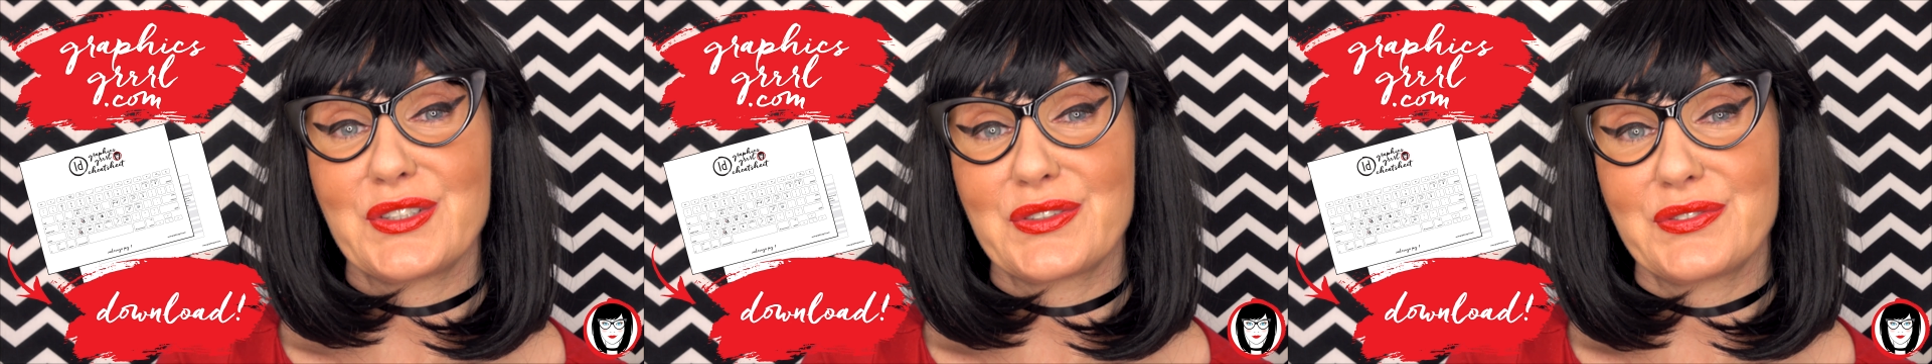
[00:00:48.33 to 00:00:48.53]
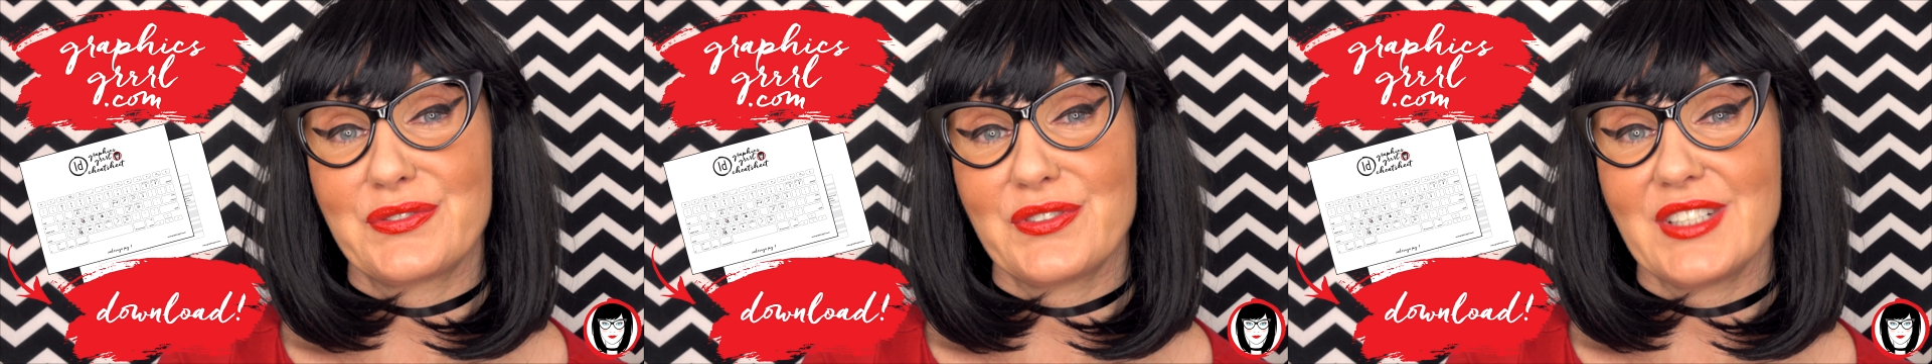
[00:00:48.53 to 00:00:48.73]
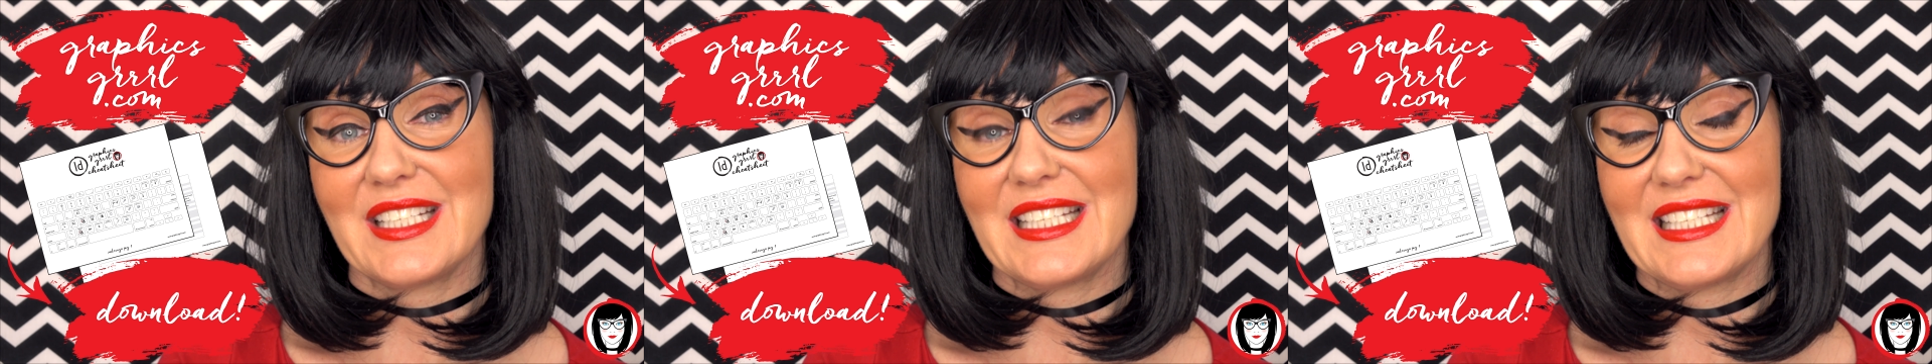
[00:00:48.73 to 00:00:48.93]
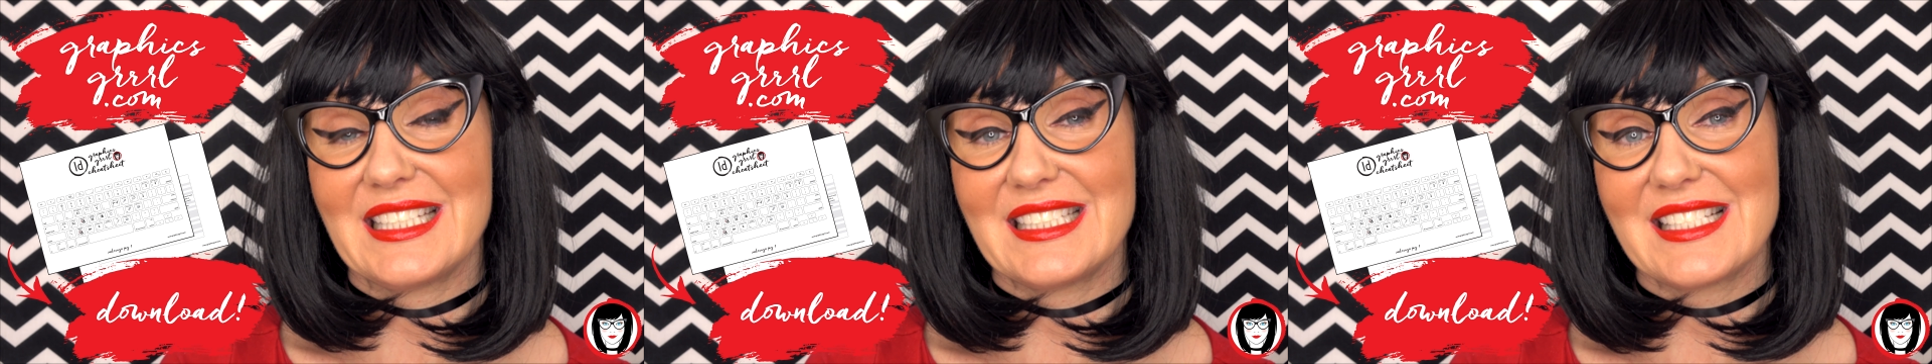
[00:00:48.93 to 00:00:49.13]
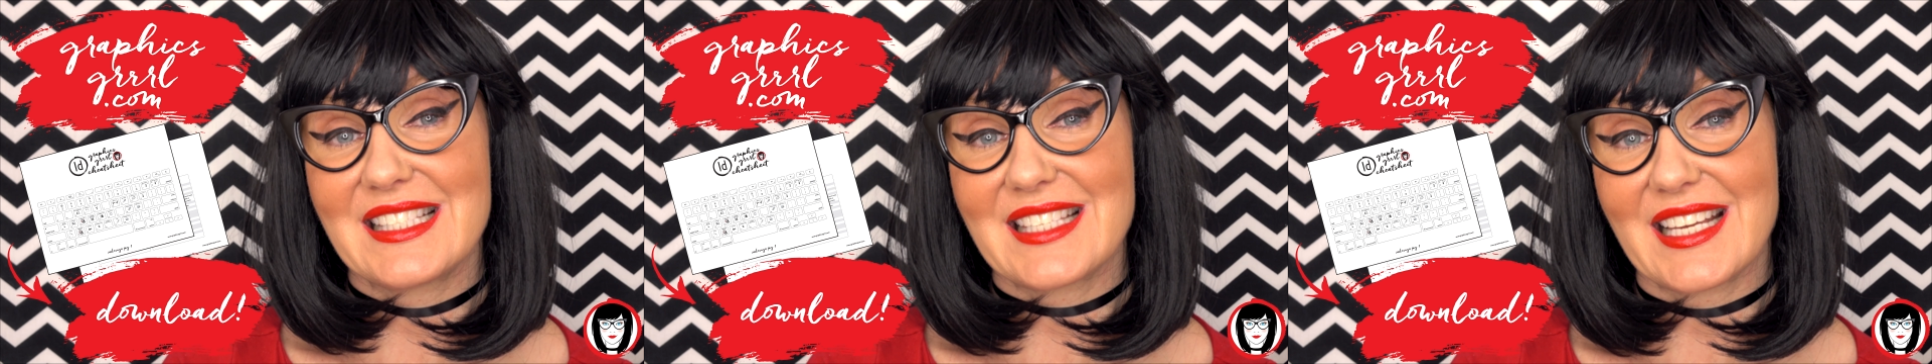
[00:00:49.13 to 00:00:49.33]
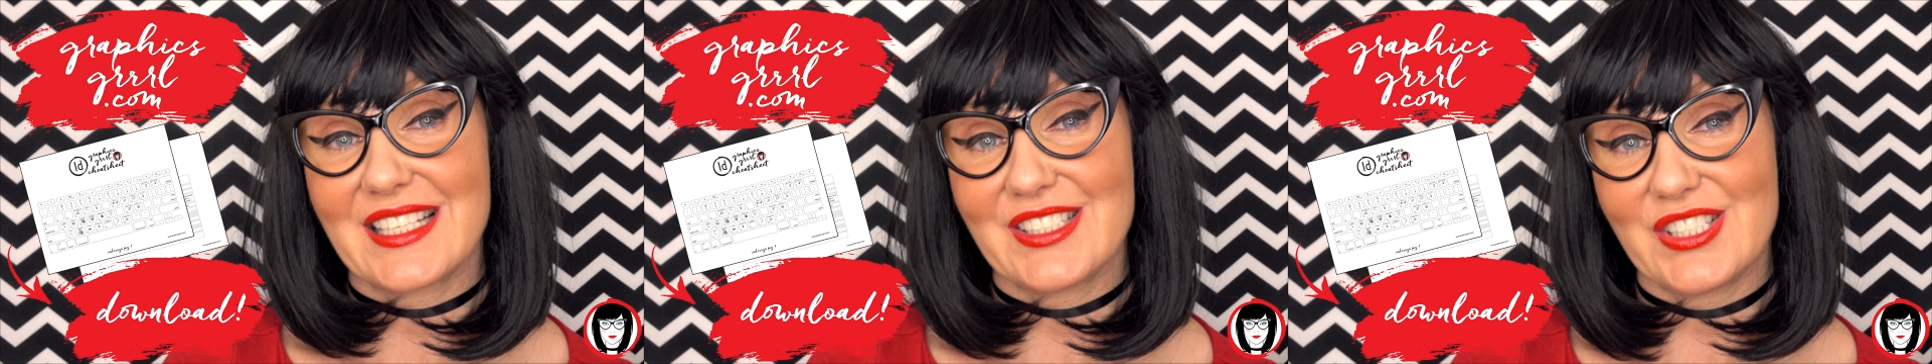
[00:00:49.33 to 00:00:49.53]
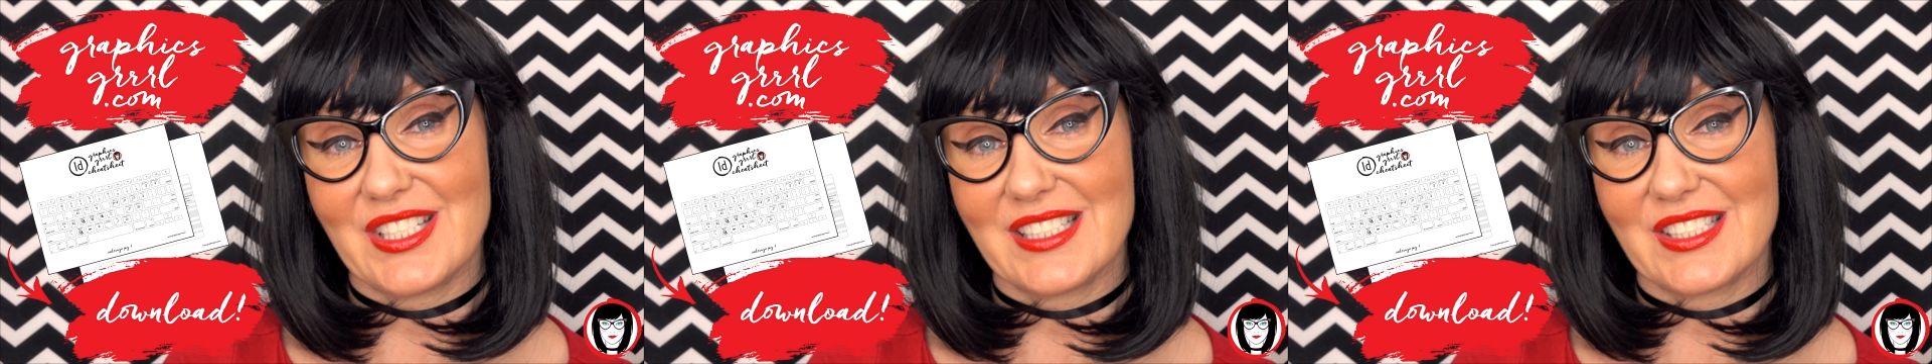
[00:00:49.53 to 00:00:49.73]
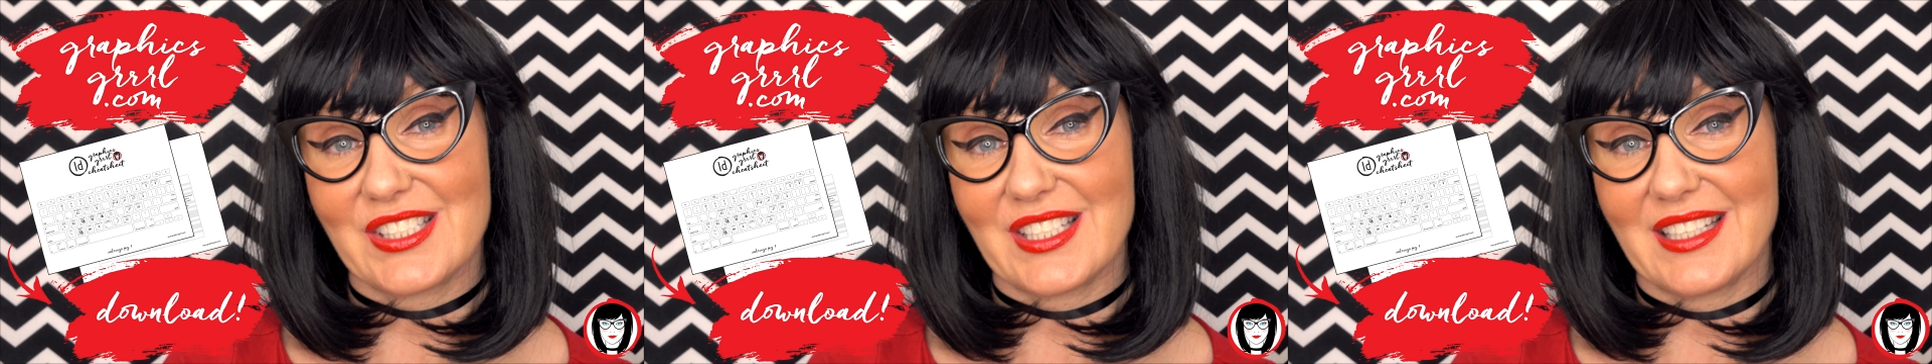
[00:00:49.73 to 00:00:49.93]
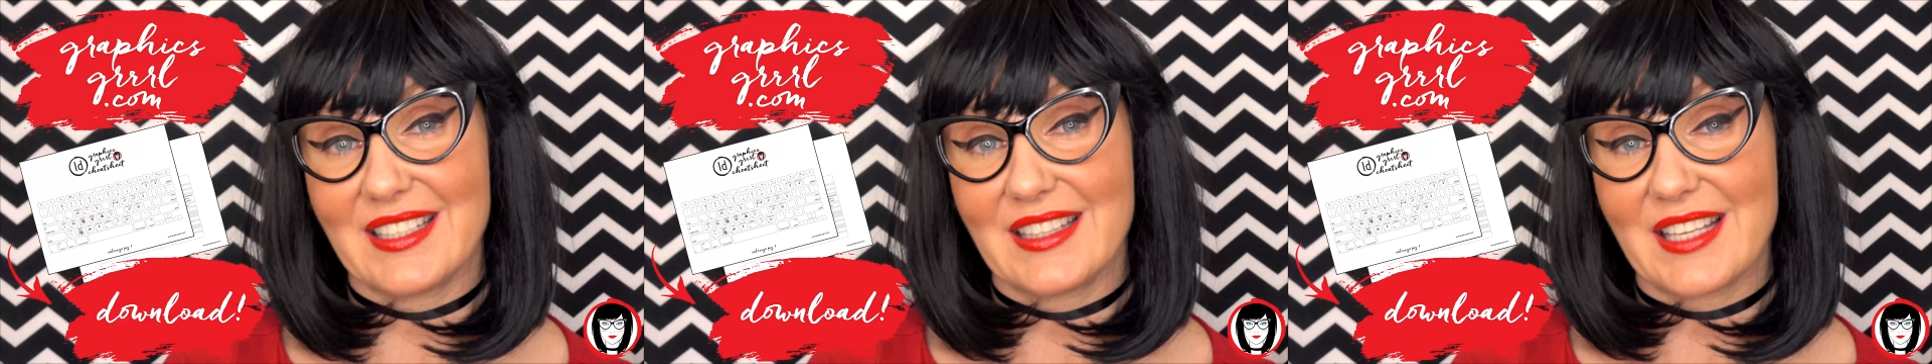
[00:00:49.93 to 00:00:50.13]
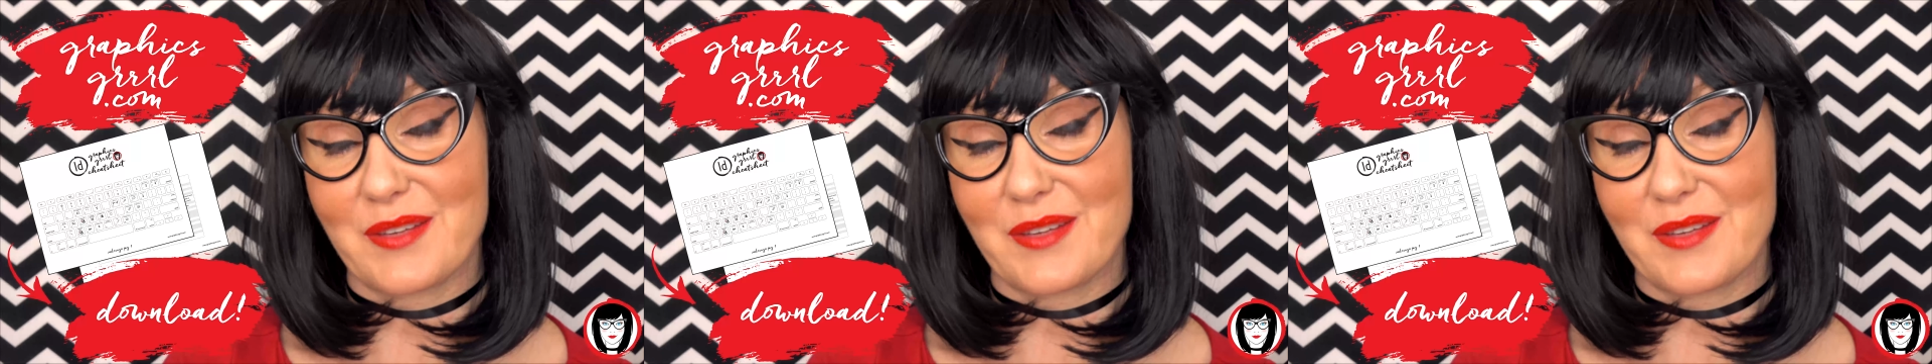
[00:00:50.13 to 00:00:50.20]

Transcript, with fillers: your free InDesign cheat sheet